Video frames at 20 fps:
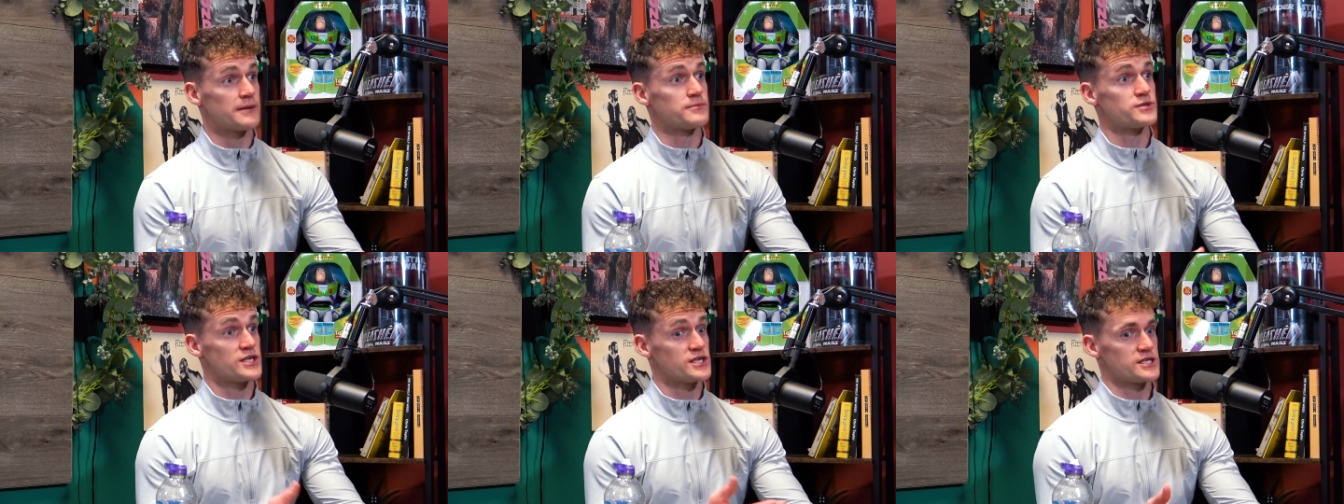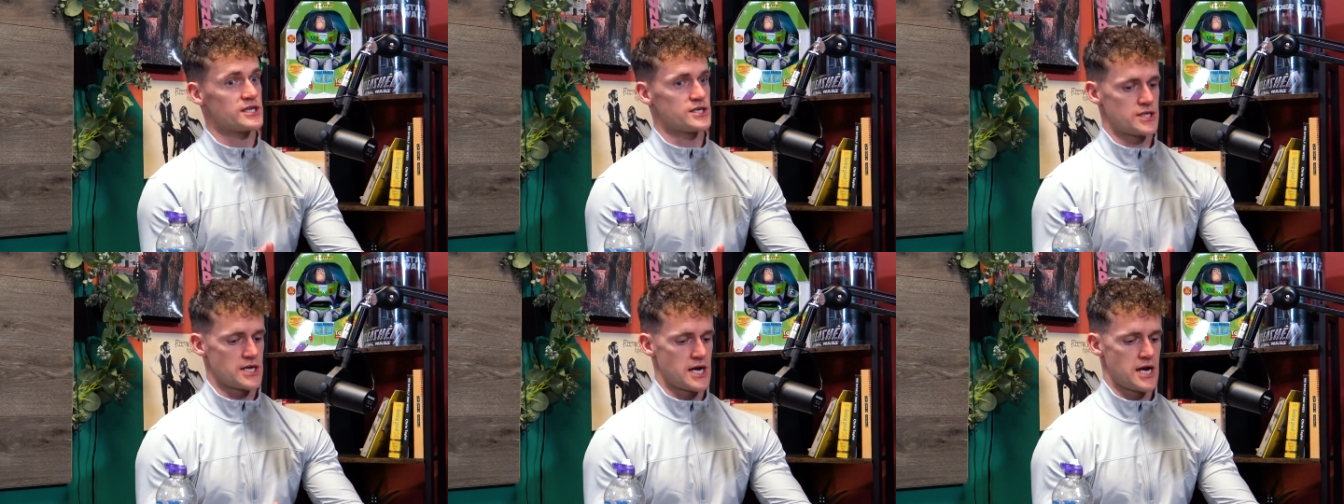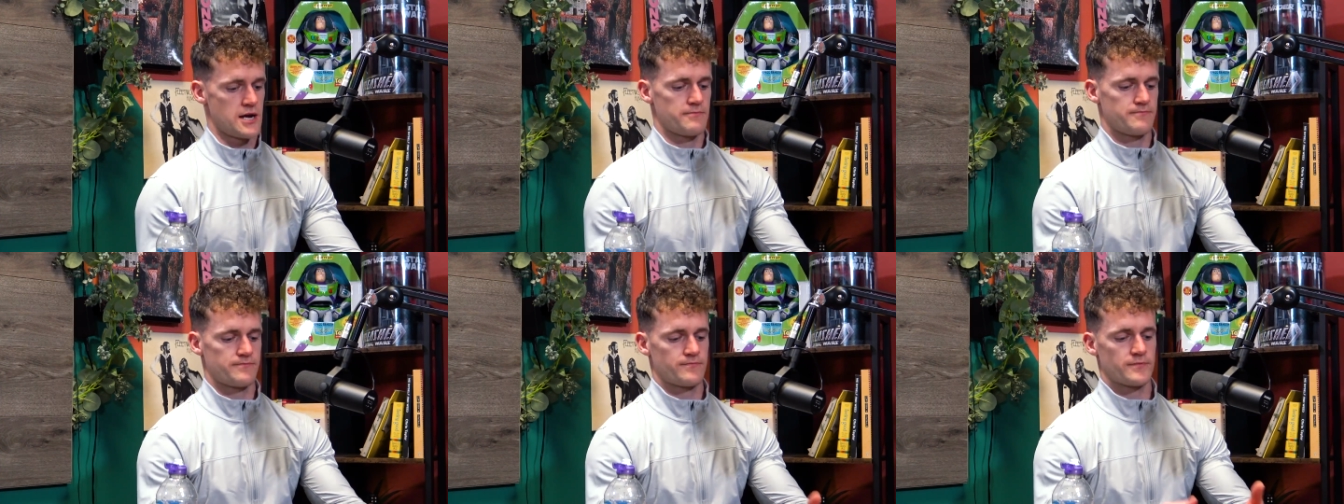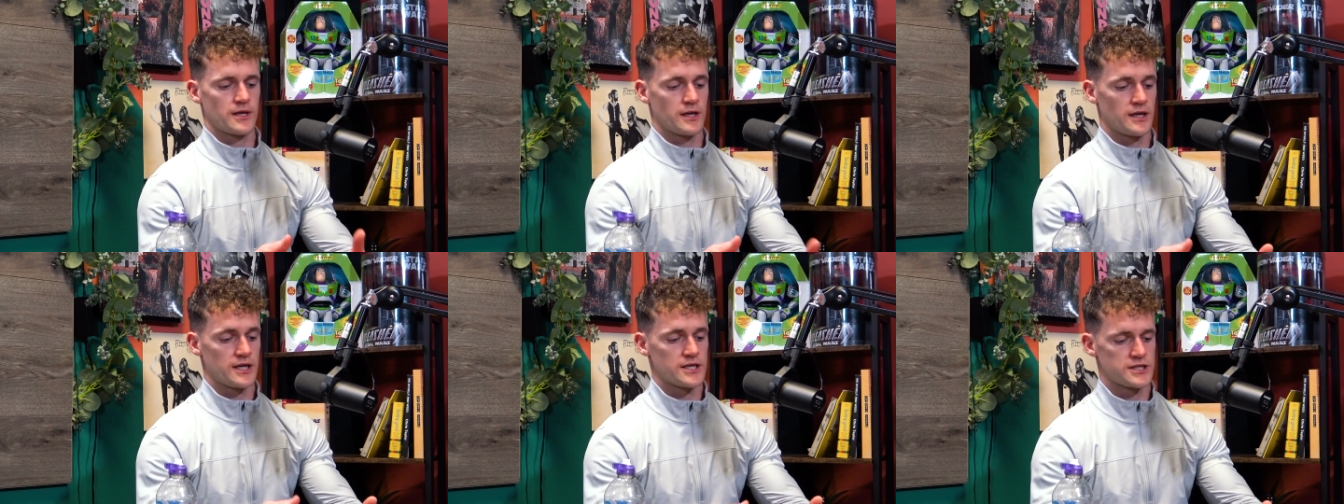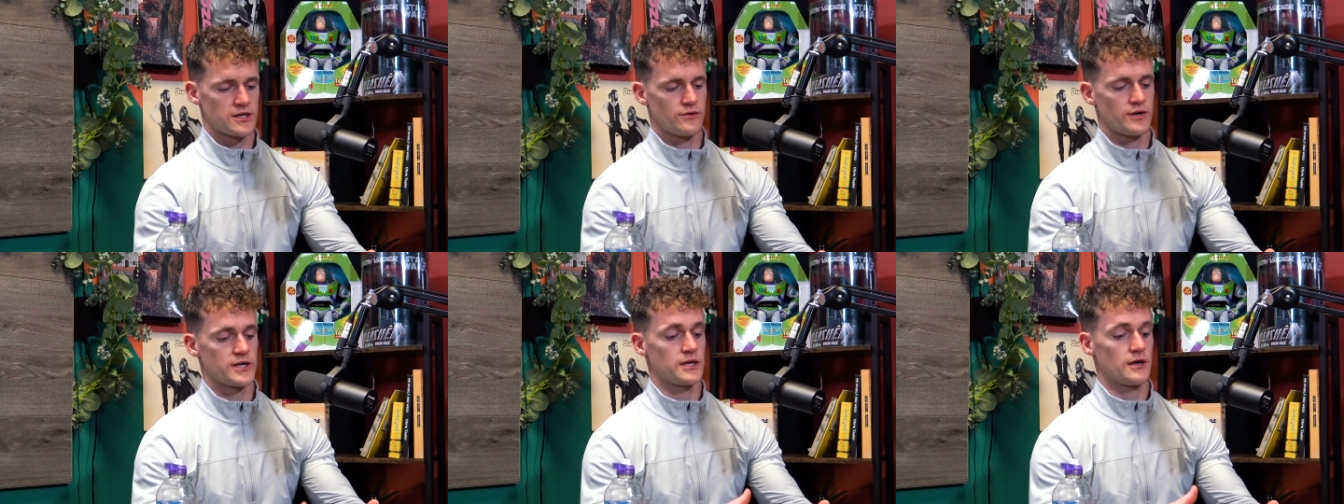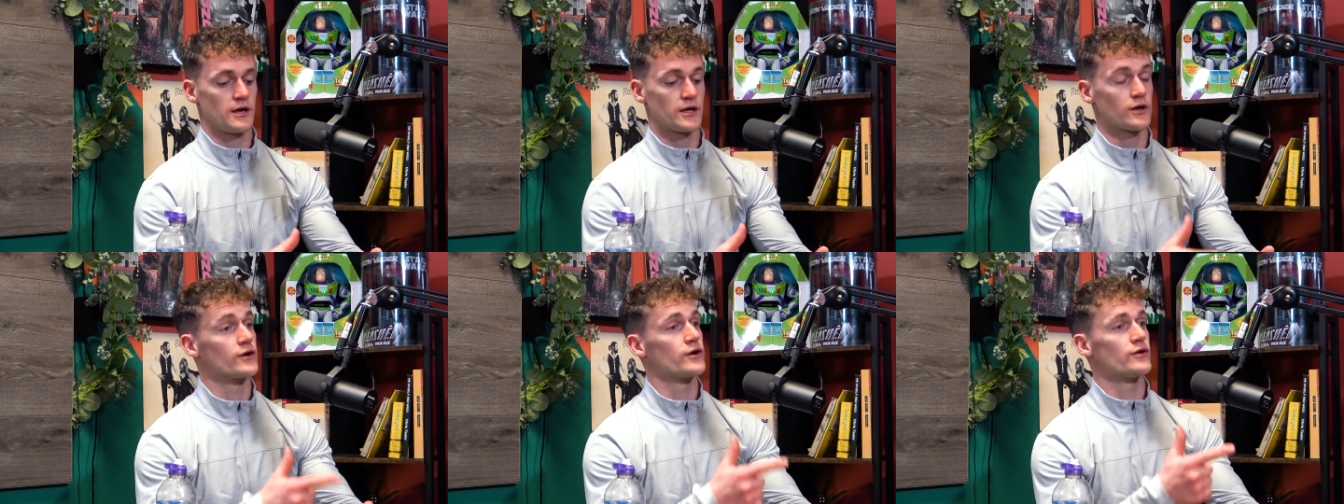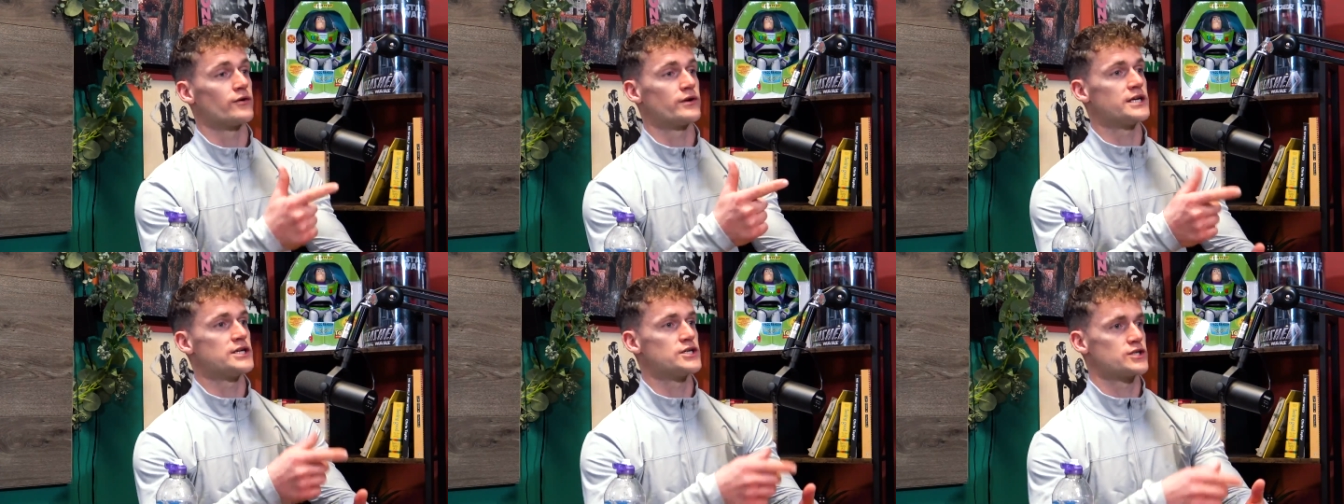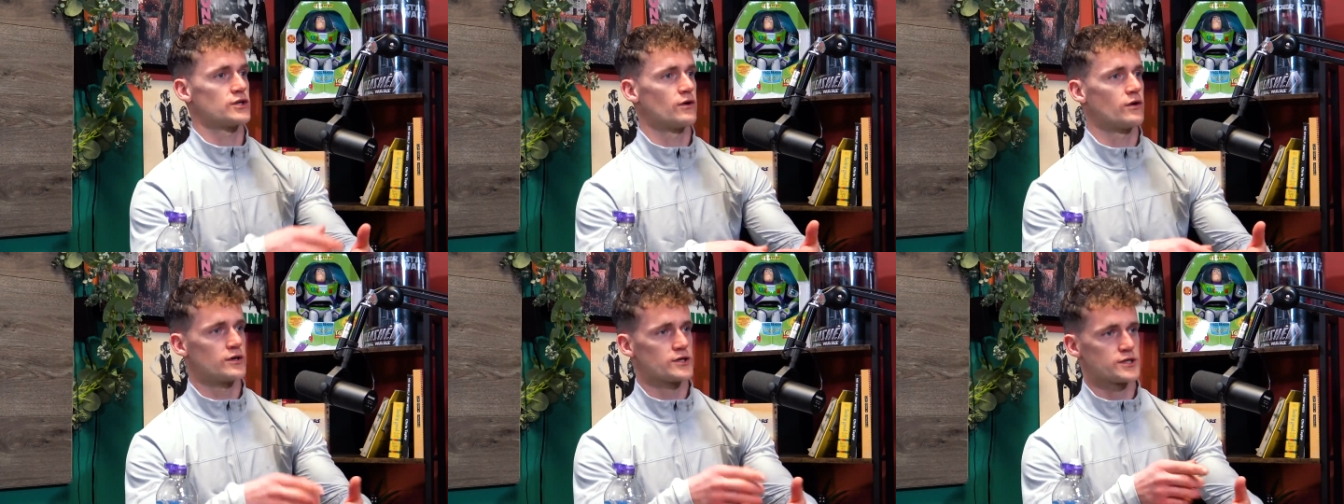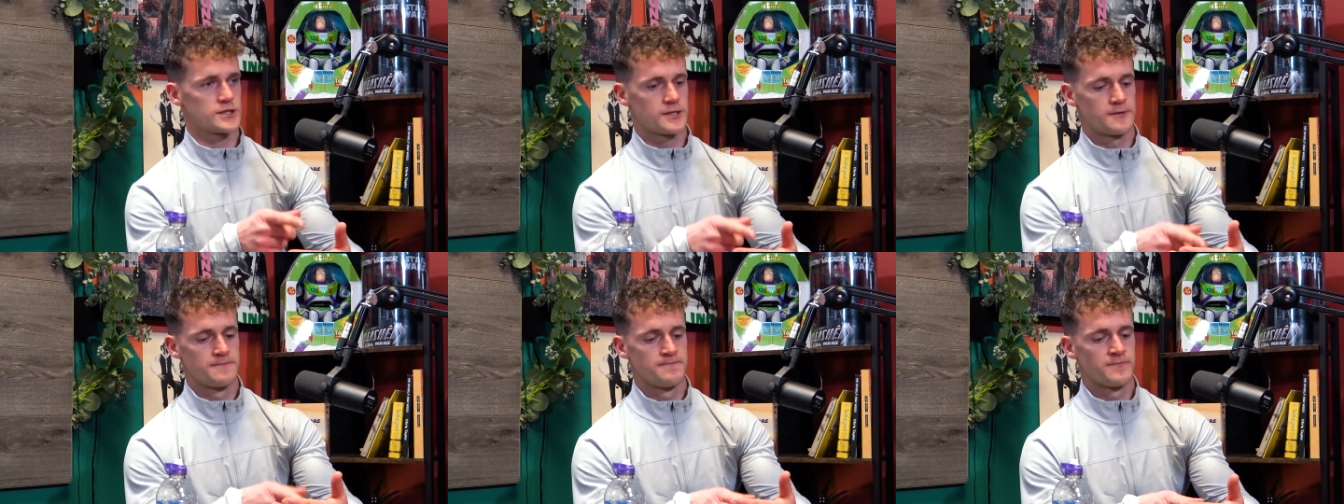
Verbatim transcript: She said, "Yeah," and I said, "Right, I'm gonna read yours."